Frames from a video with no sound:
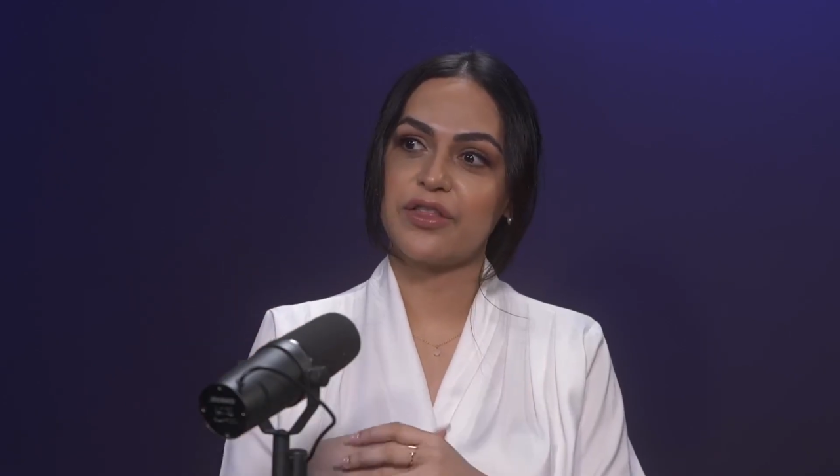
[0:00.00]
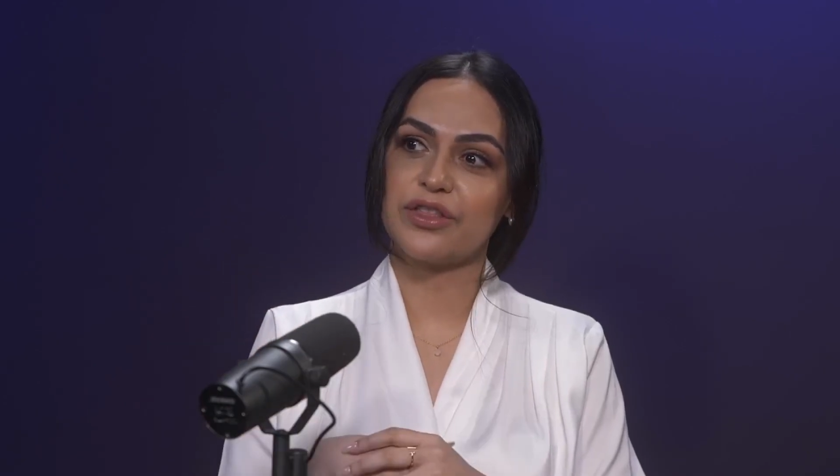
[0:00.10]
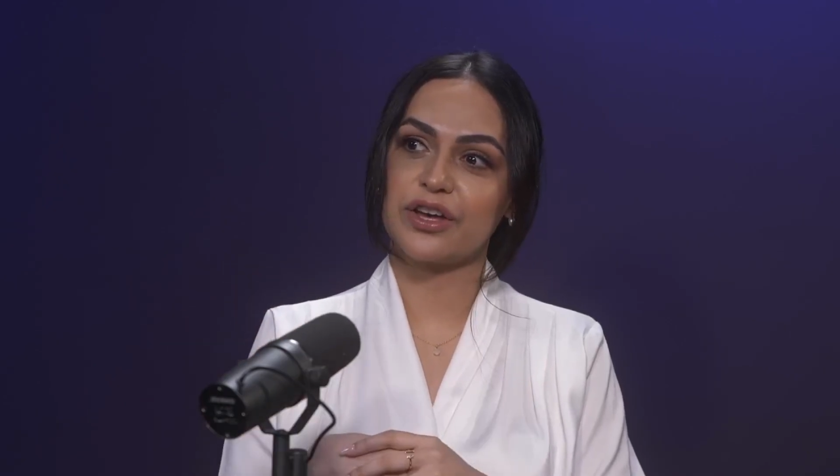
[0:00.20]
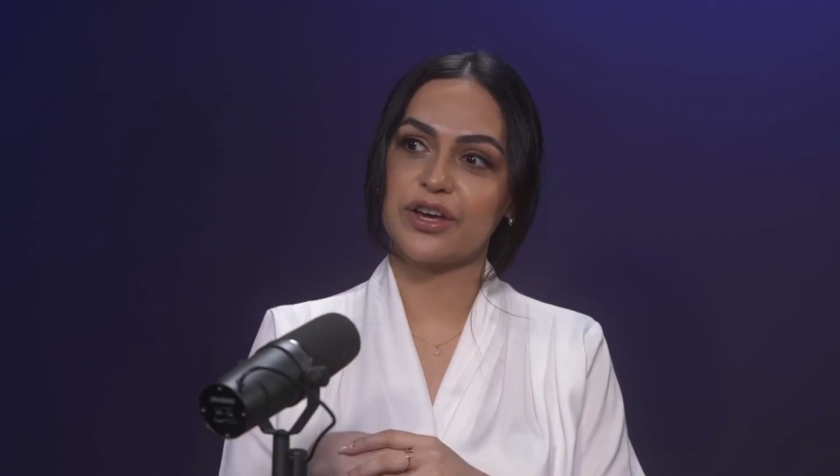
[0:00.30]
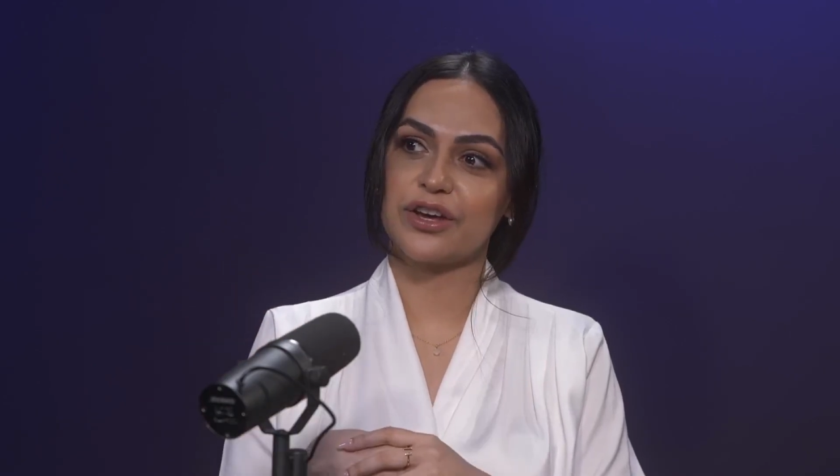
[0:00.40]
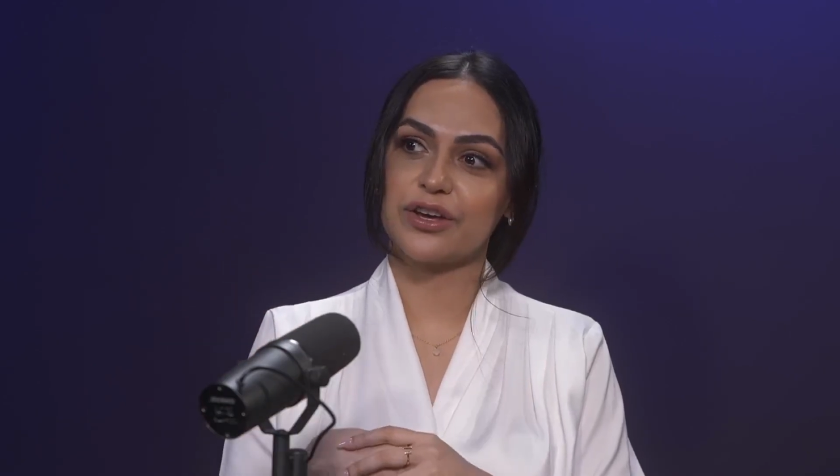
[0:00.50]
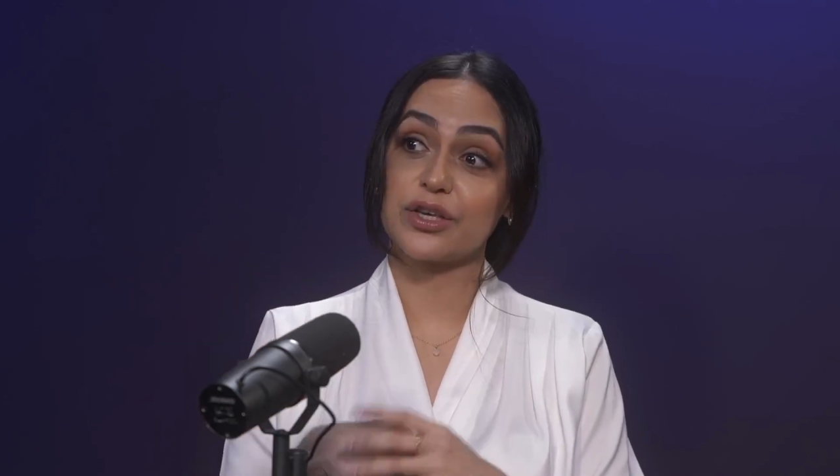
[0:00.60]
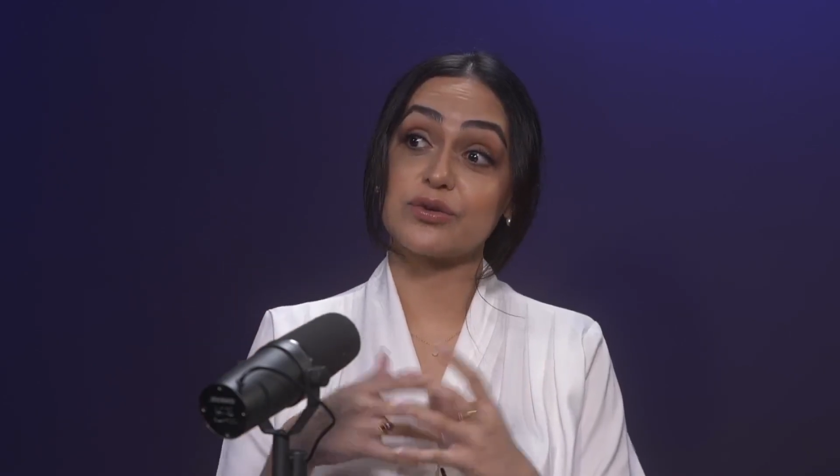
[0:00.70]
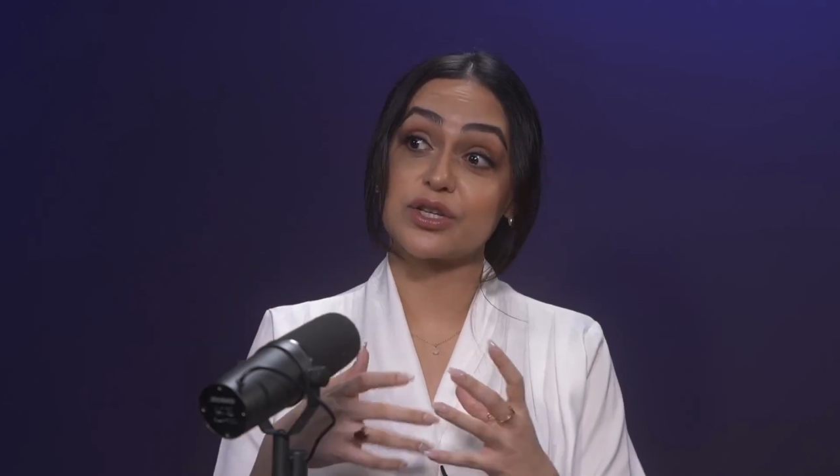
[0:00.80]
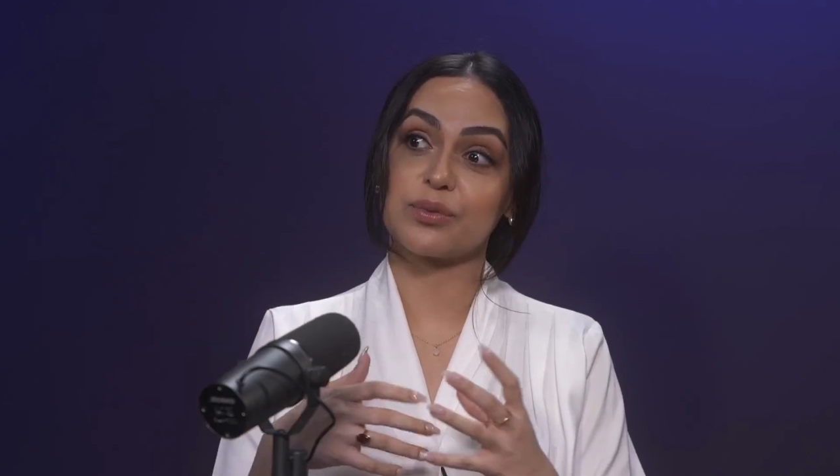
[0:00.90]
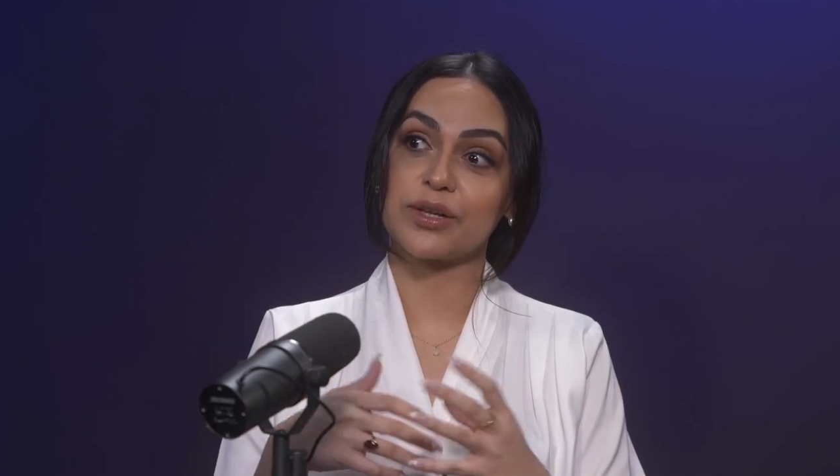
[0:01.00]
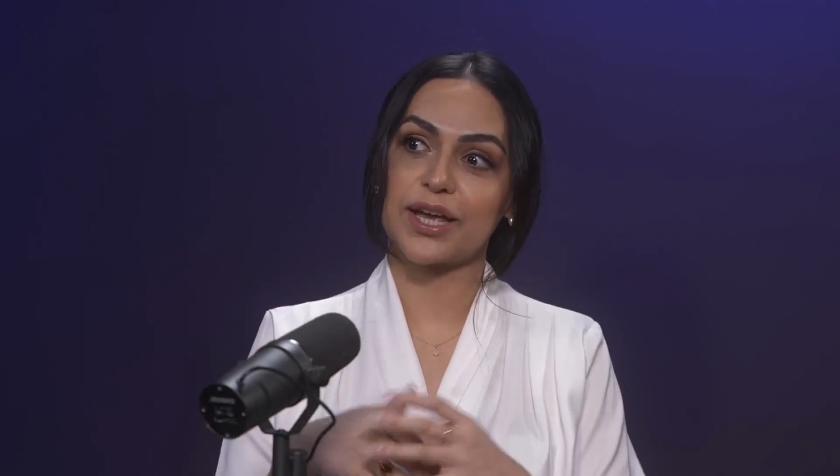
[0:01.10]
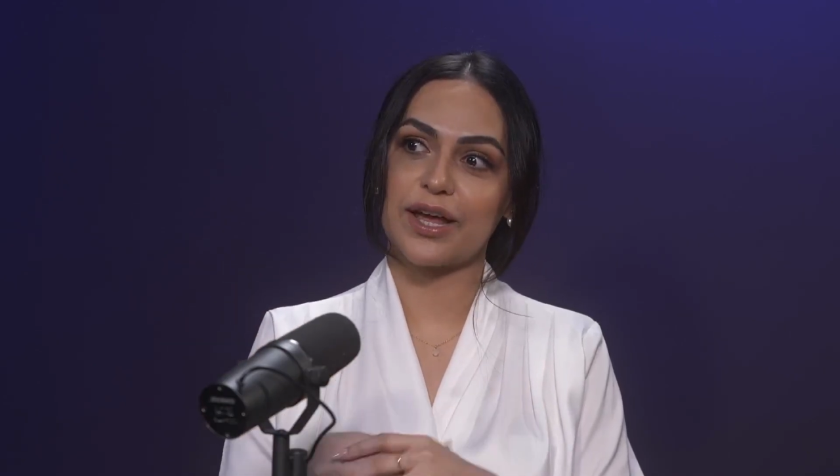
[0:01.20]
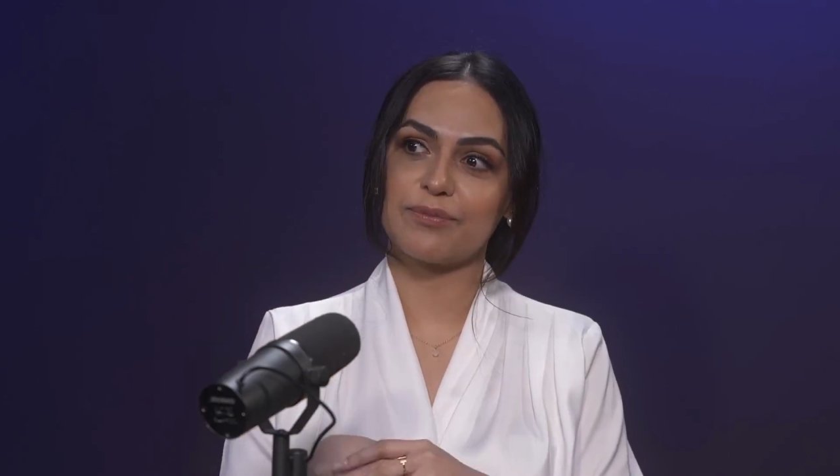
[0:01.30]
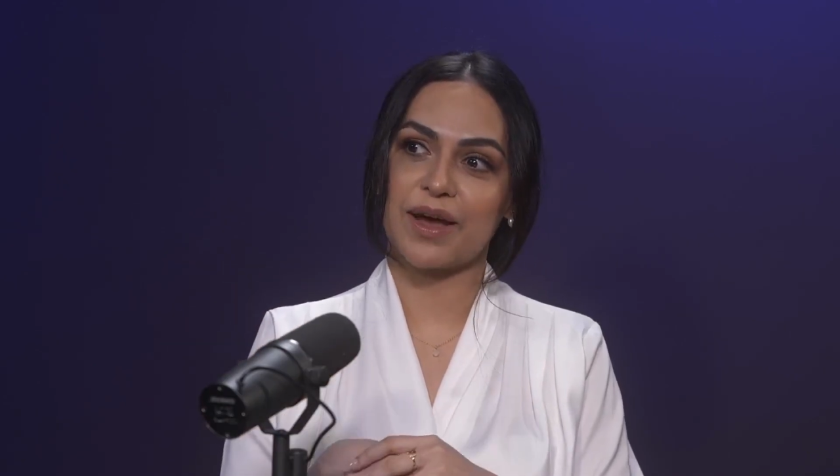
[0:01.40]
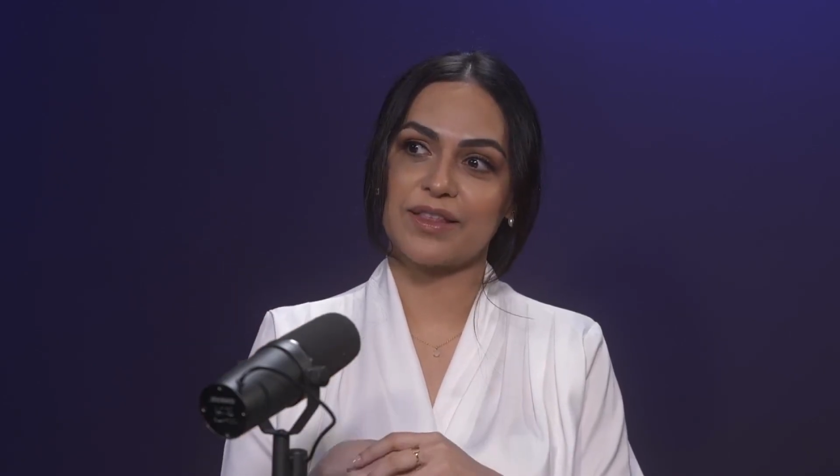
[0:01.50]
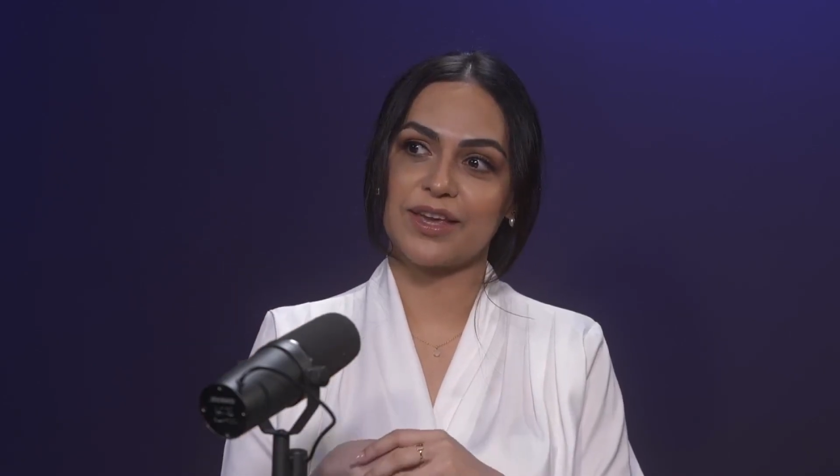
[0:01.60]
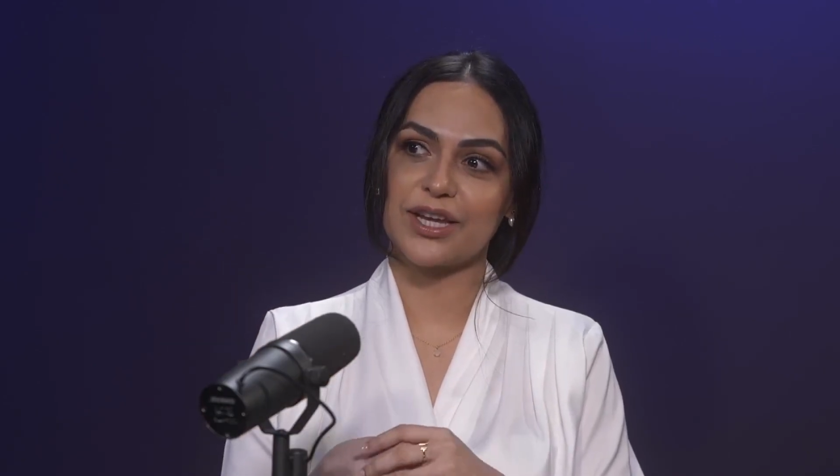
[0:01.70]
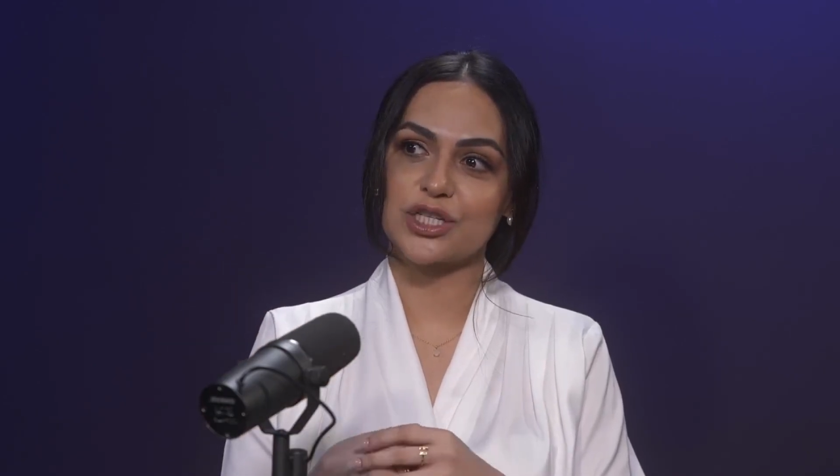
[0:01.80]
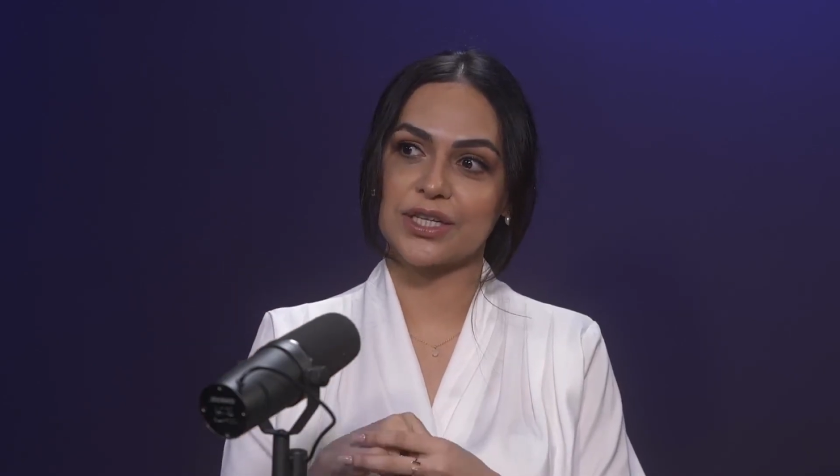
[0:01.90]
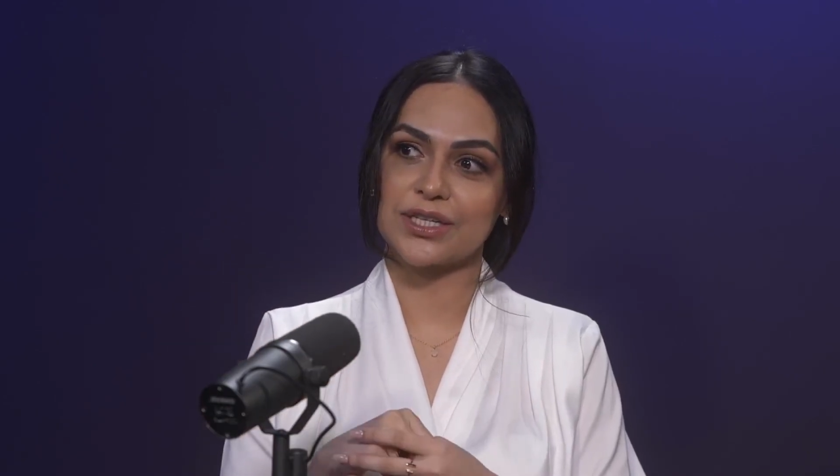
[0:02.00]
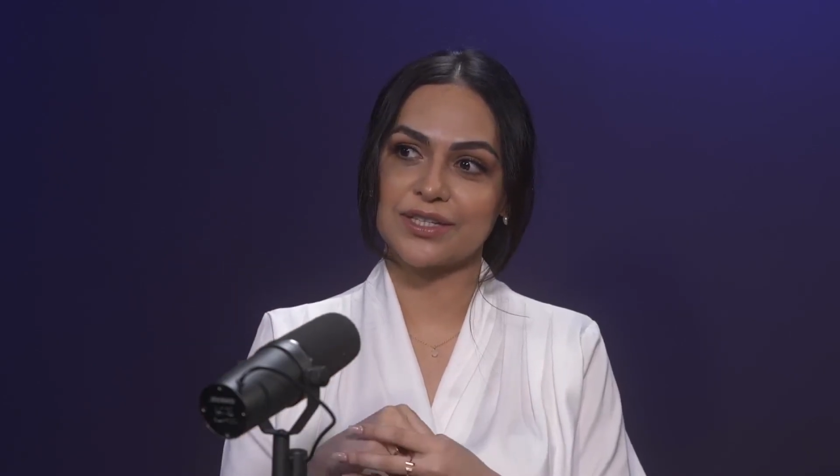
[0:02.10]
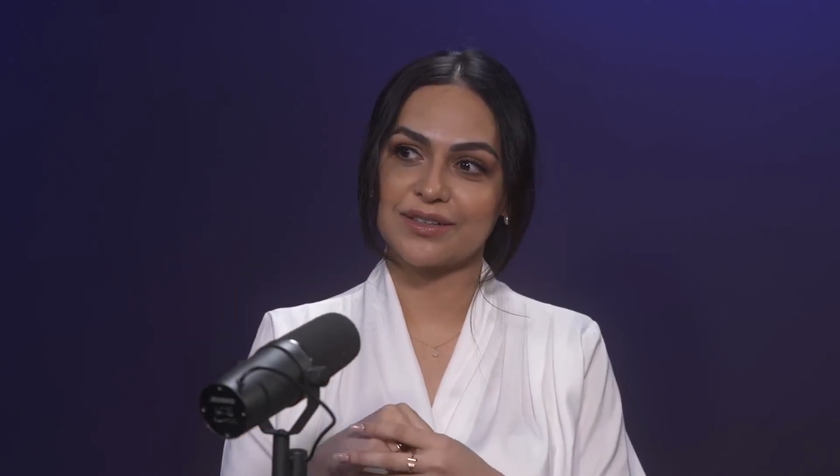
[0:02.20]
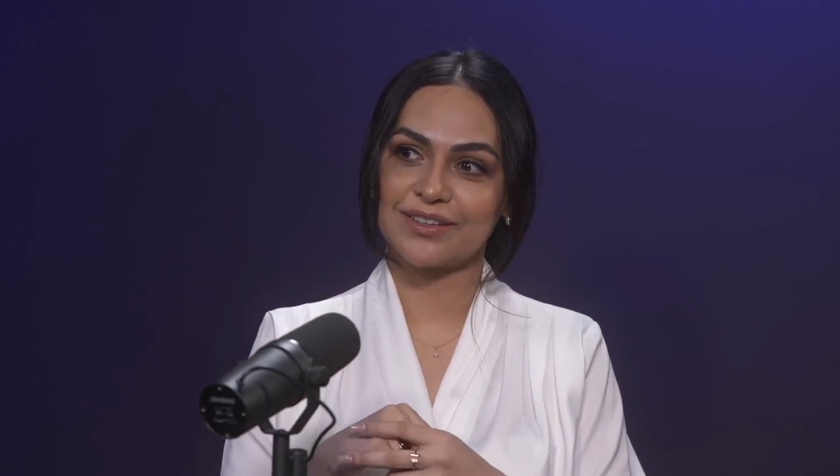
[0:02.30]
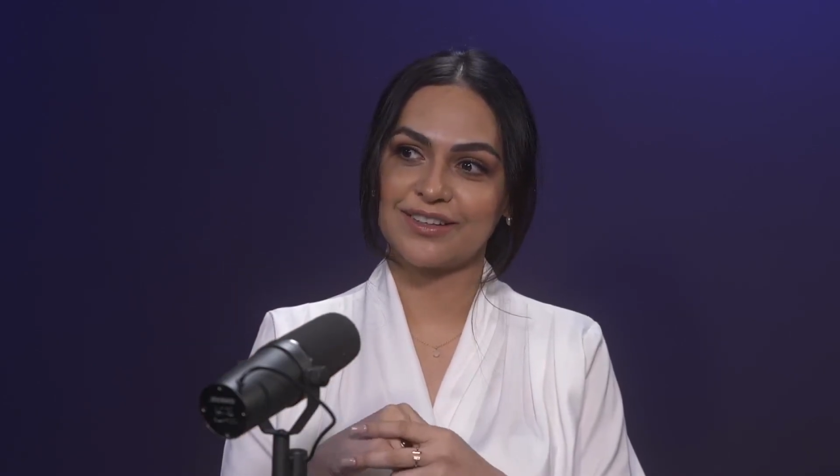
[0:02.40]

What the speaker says: the user will get by the agent.